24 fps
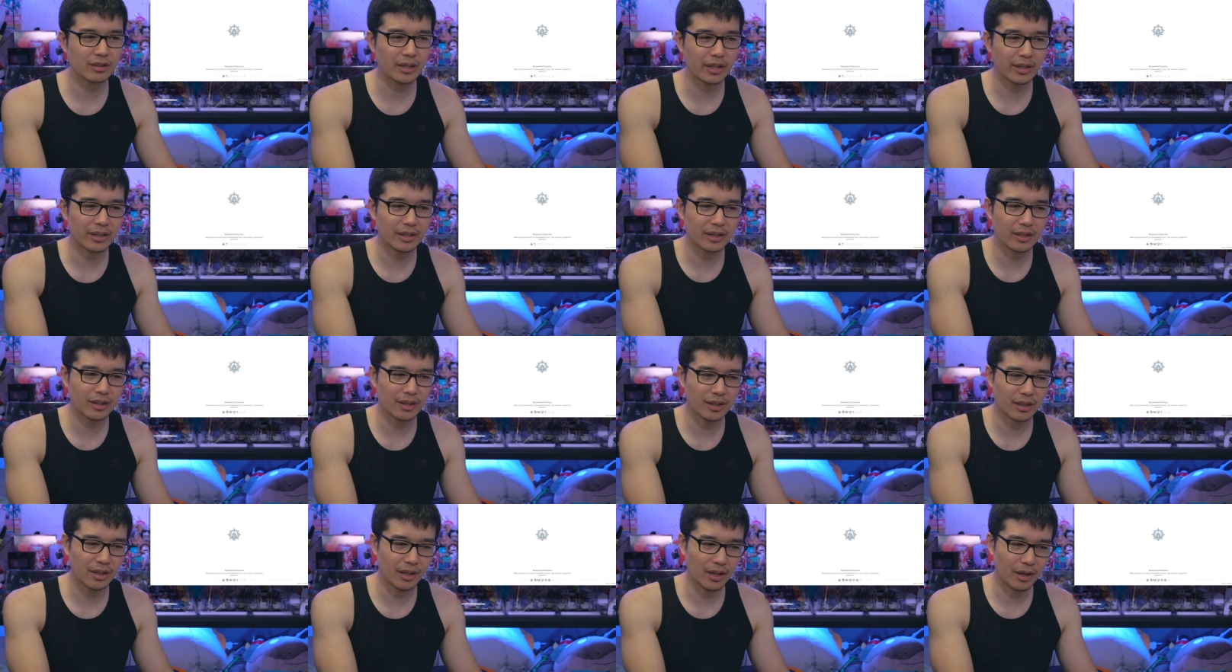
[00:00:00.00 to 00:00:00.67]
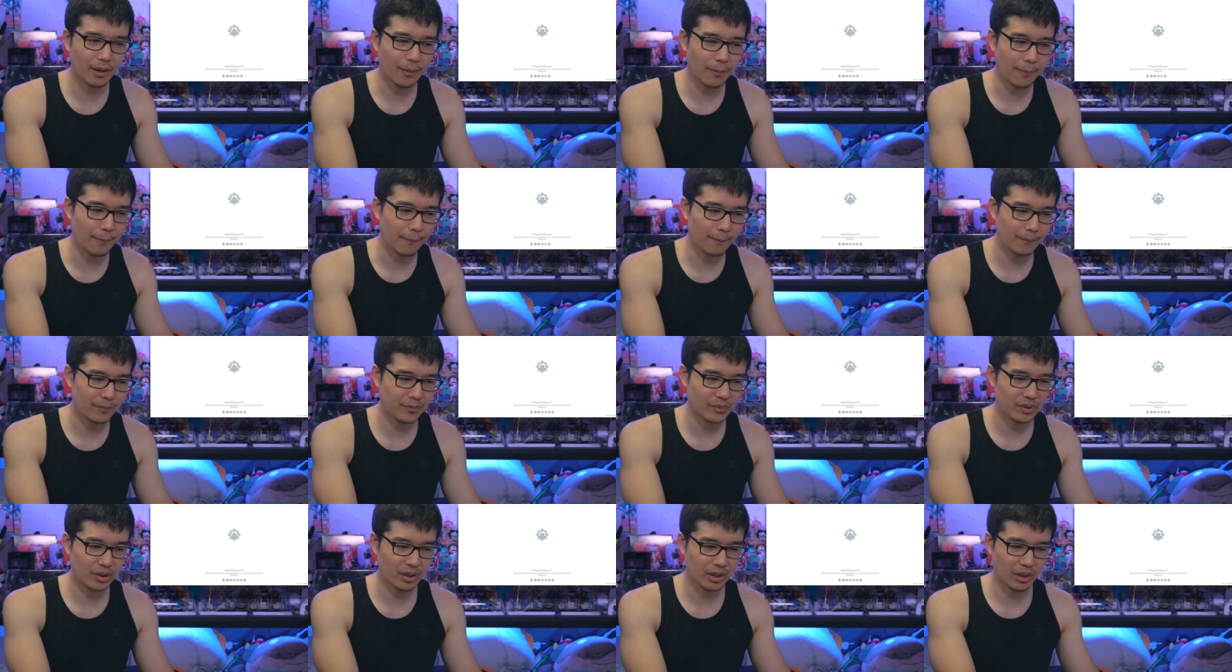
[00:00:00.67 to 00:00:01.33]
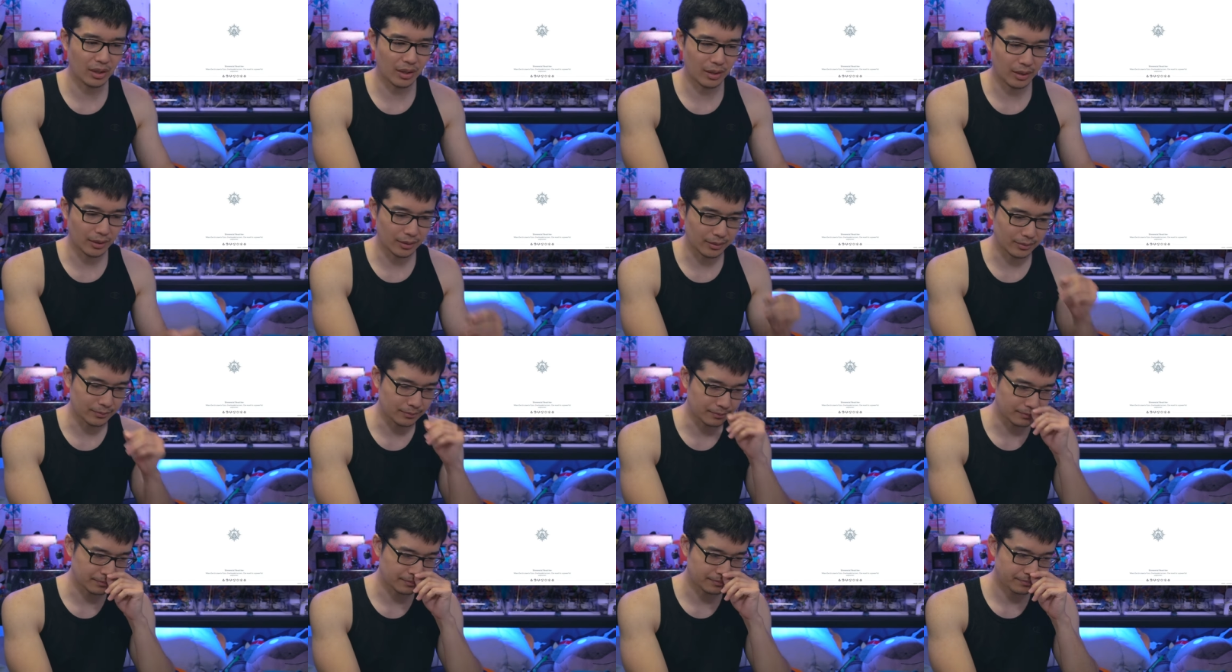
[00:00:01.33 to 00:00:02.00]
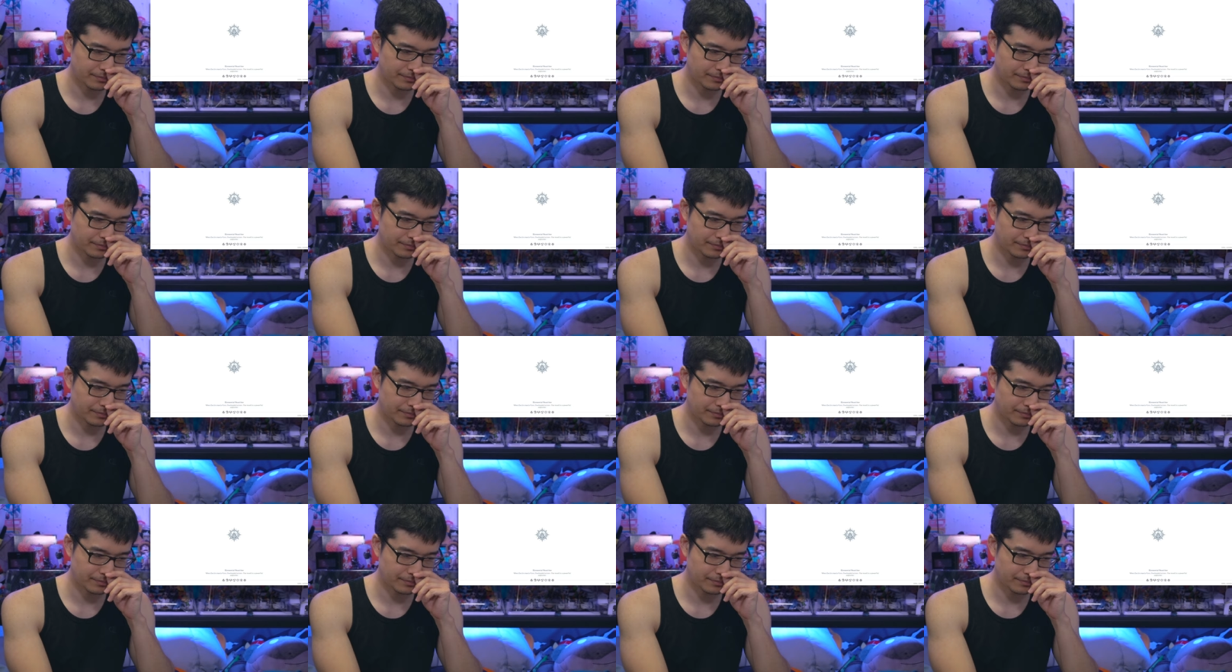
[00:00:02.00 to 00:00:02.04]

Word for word: like um um.